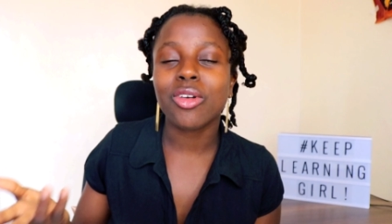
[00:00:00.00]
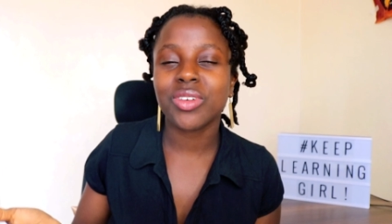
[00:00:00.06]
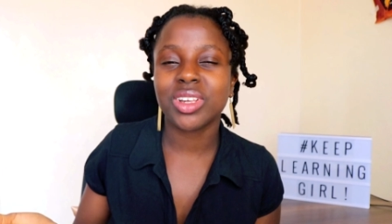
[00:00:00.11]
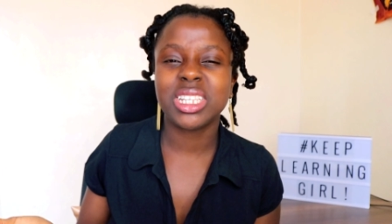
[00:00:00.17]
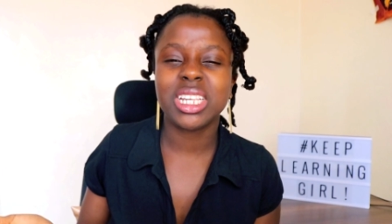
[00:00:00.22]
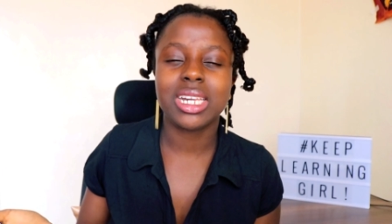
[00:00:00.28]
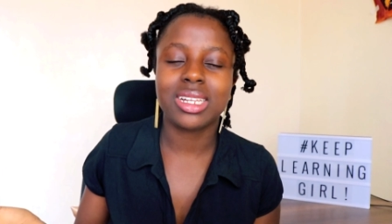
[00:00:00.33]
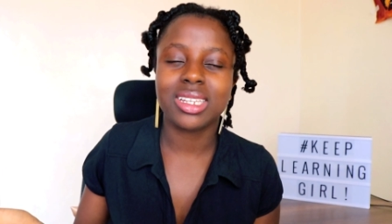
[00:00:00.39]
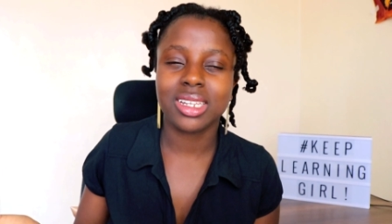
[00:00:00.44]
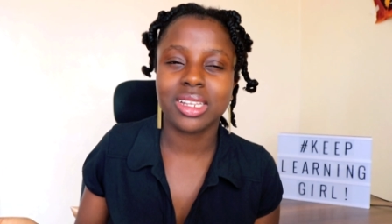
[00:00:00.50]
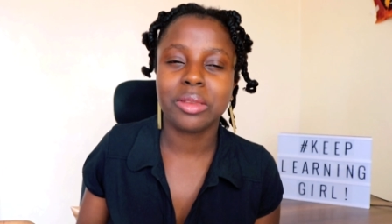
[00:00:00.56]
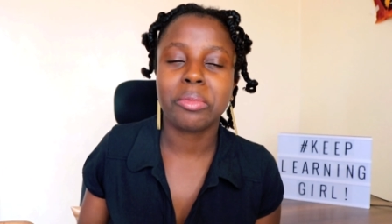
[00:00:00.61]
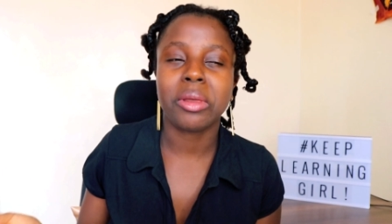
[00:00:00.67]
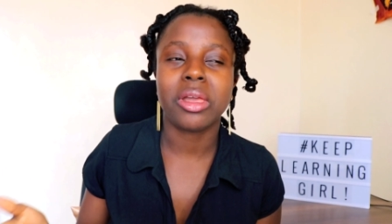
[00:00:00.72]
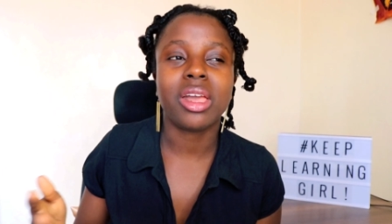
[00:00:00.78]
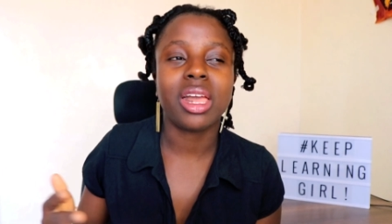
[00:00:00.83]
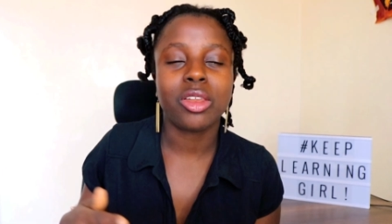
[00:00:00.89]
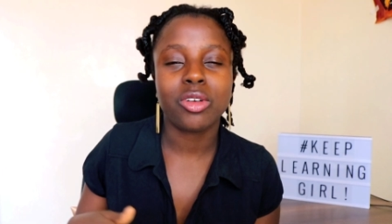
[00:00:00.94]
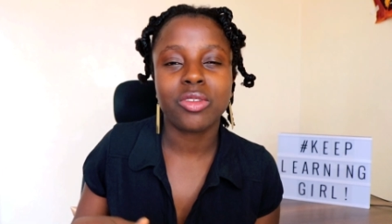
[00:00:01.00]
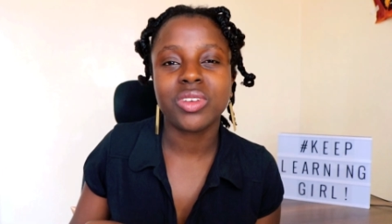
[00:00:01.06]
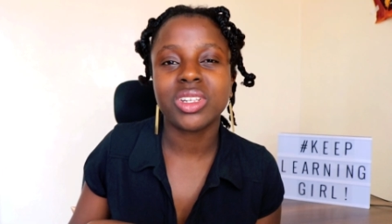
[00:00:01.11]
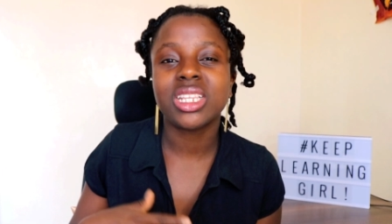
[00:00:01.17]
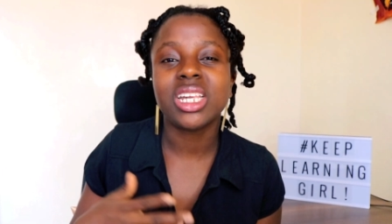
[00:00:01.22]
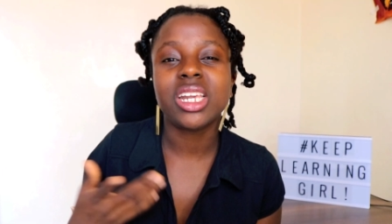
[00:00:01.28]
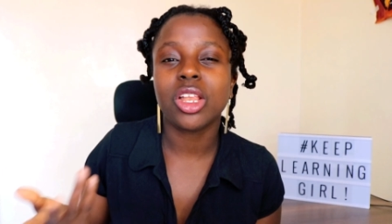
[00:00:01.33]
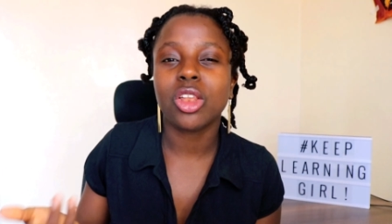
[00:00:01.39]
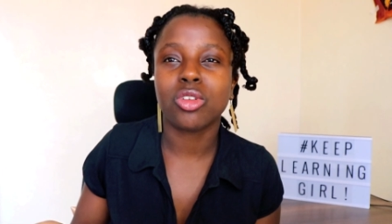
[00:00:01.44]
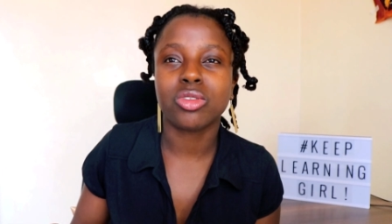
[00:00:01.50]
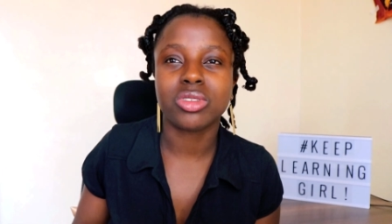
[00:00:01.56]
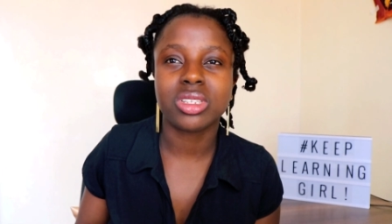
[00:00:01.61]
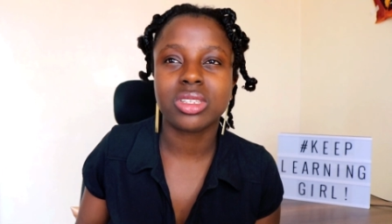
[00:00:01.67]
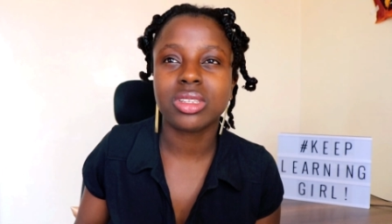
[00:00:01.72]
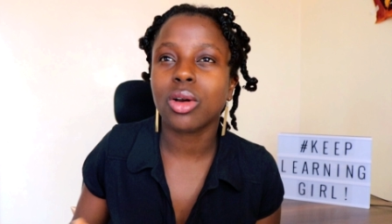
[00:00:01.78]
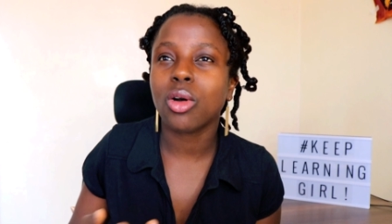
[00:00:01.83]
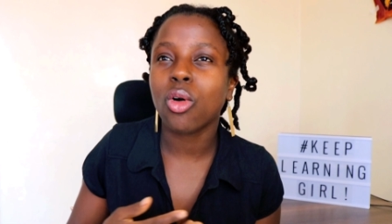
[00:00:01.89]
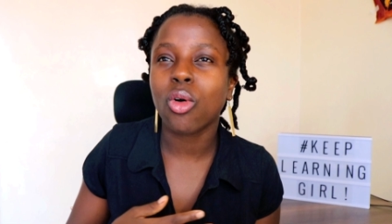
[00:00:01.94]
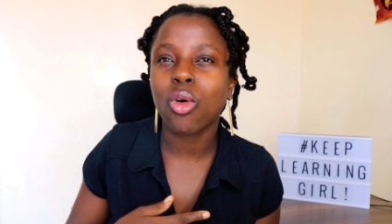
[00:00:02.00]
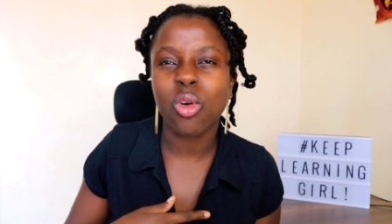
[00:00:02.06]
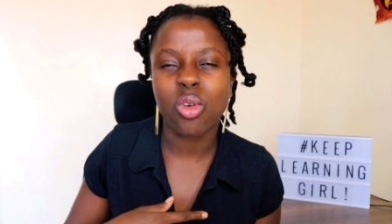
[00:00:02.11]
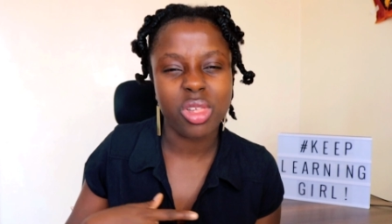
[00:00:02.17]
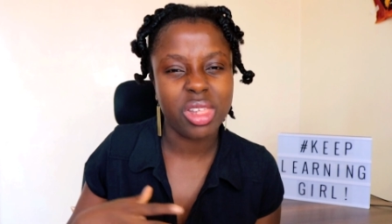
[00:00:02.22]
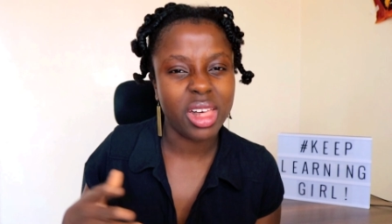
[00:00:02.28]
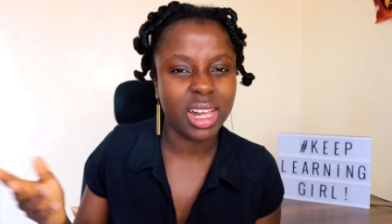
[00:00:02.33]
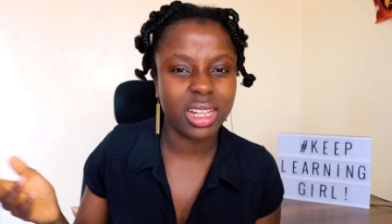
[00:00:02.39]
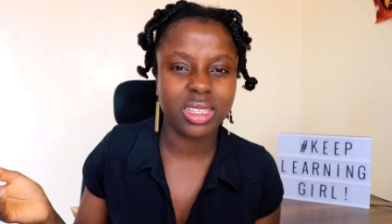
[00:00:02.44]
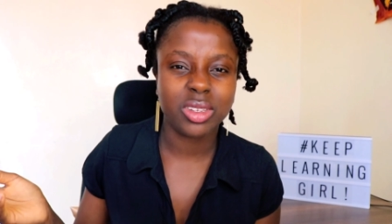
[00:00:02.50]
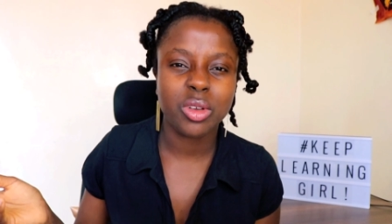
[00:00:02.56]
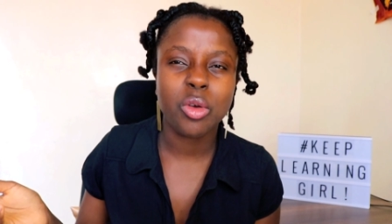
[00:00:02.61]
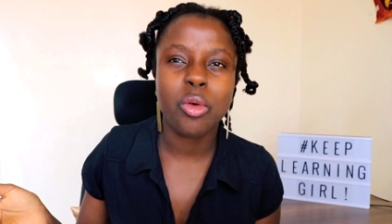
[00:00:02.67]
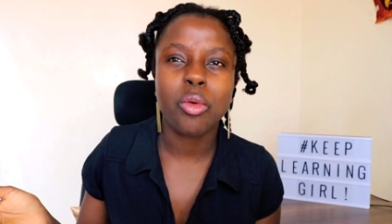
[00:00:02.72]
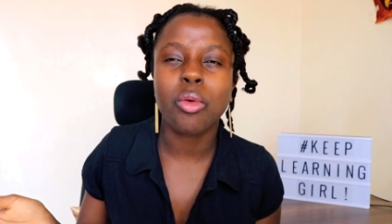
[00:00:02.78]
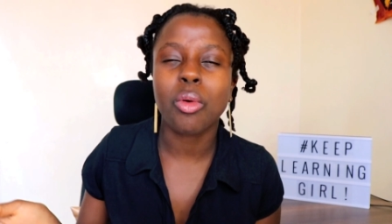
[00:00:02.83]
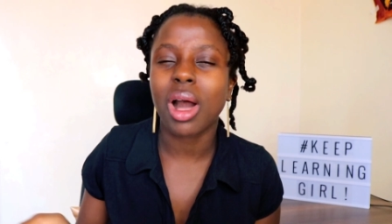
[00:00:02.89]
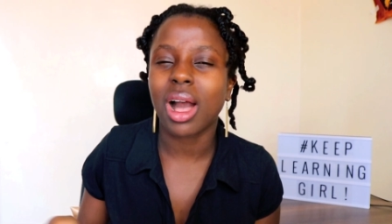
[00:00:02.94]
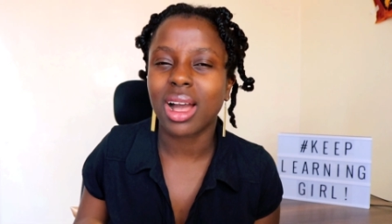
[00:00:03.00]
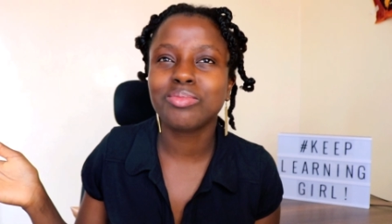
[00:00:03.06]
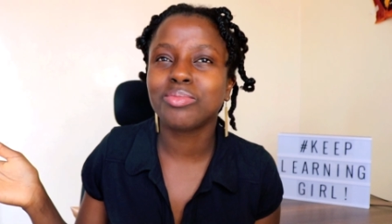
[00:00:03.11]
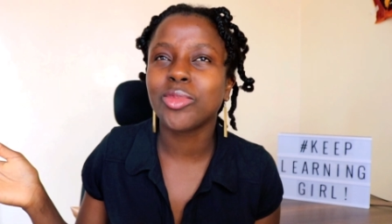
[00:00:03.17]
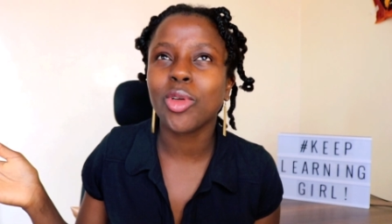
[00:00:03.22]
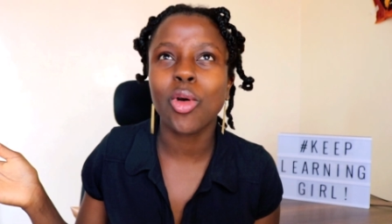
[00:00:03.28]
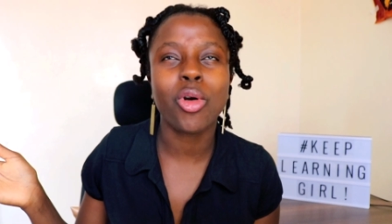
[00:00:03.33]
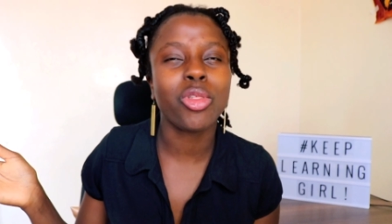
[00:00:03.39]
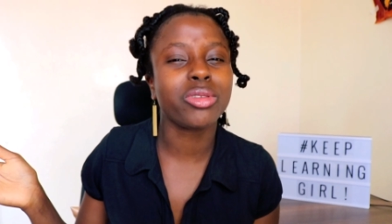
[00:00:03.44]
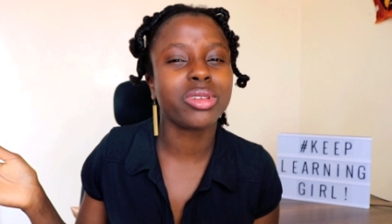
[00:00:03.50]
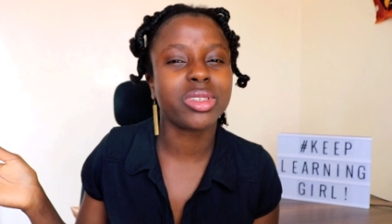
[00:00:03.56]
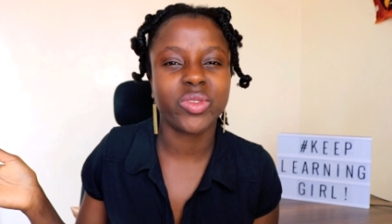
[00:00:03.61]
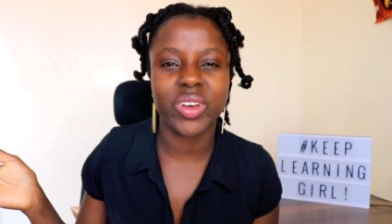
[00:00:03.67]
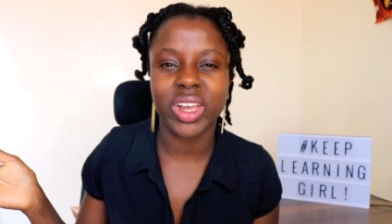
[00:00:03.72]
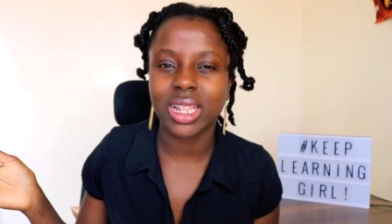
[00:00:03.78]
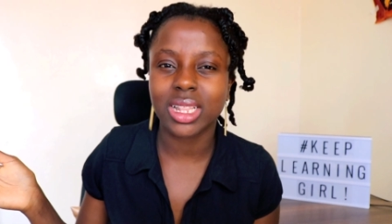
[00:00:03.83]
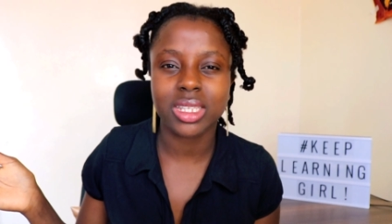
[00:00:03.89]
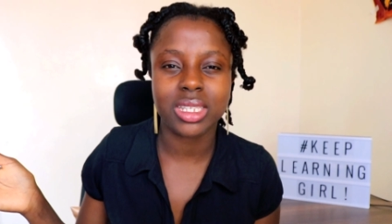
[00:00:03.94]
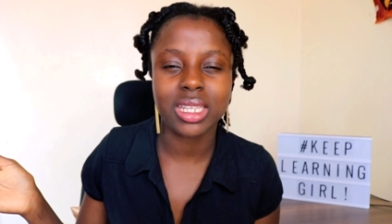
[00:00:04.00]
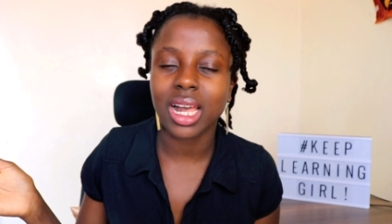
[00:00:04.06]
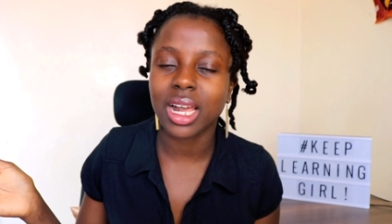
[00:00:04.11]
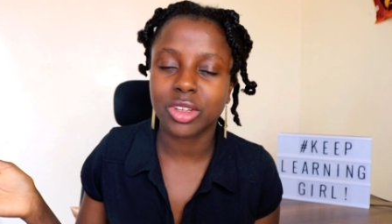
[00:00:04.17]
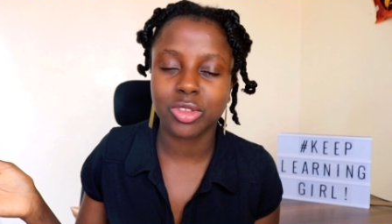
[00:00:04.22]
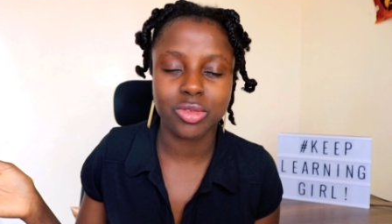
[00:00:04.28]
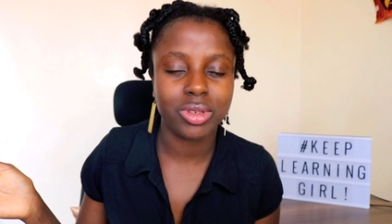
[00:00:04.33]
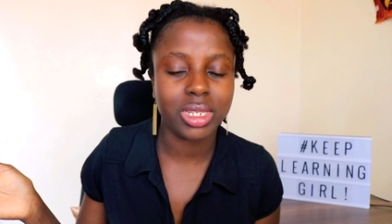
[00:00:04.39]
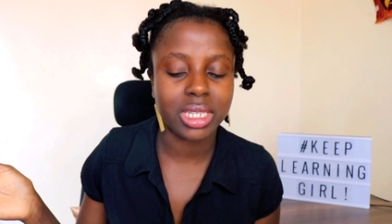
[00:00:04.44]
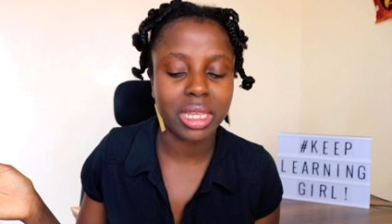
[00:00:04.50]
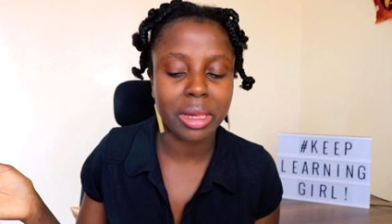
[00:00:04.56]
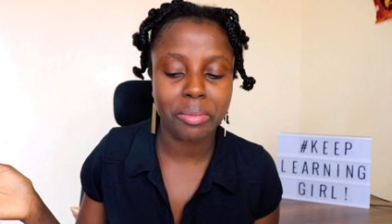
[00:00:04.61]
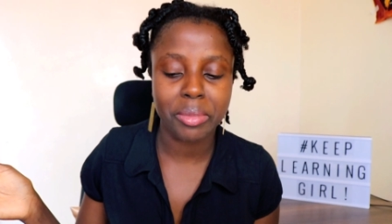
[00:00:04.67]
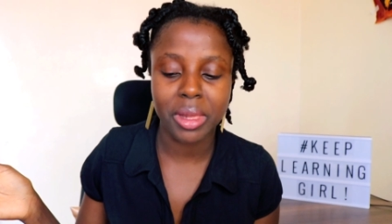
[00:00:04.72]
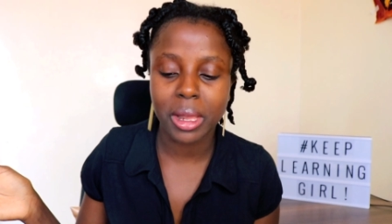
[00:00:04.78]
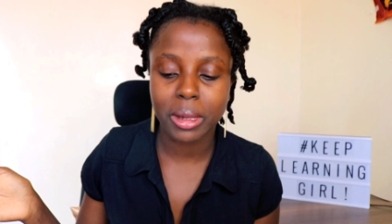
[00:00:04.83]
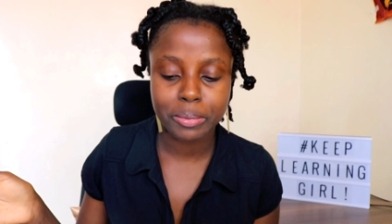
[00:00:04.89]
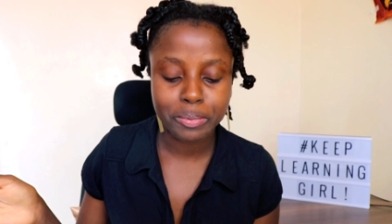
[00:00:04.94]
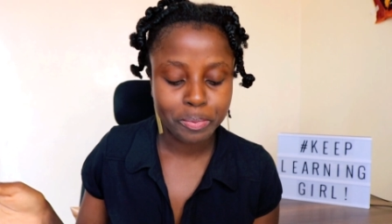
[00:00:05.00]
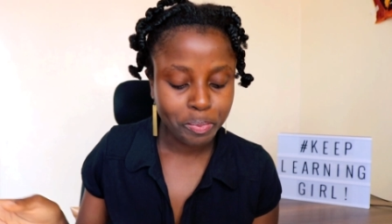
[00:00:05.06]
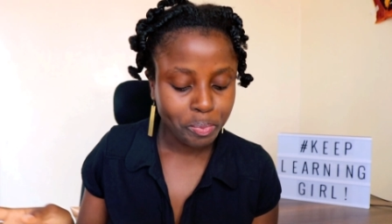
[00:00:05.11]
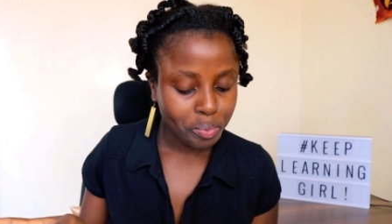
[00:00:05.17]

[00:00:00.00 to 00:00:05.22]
obviously he did pay and obviously he lost all that work all those files had to disappear